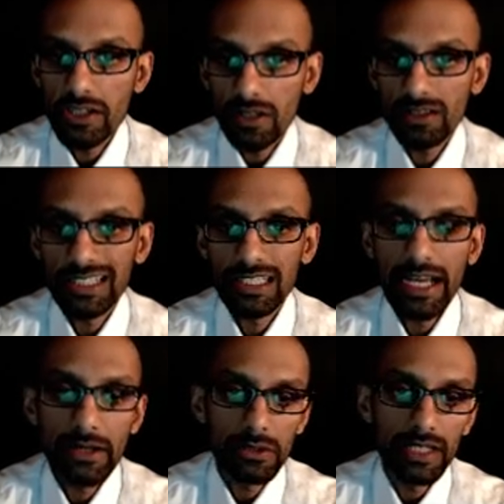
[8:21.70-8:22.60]
along the
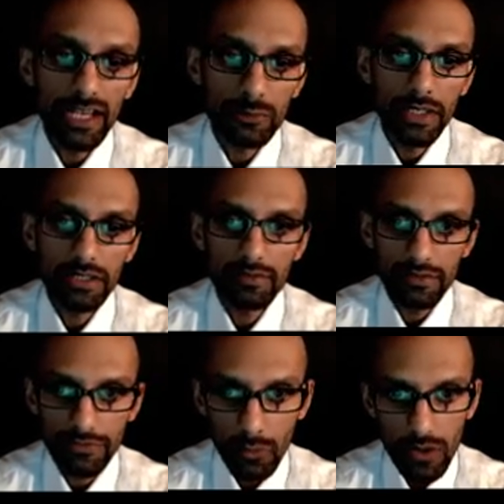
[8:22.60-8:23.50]
lateral aspect of the
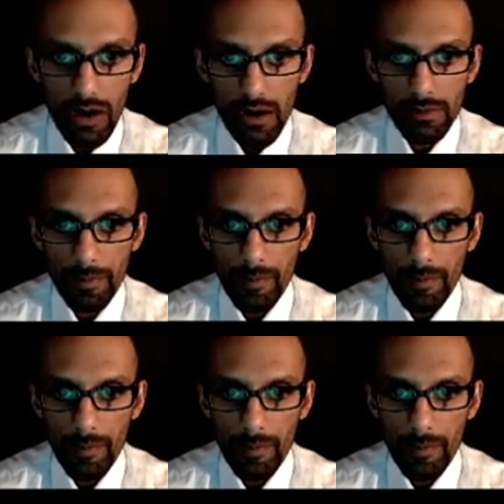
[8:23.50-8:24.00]
forearm.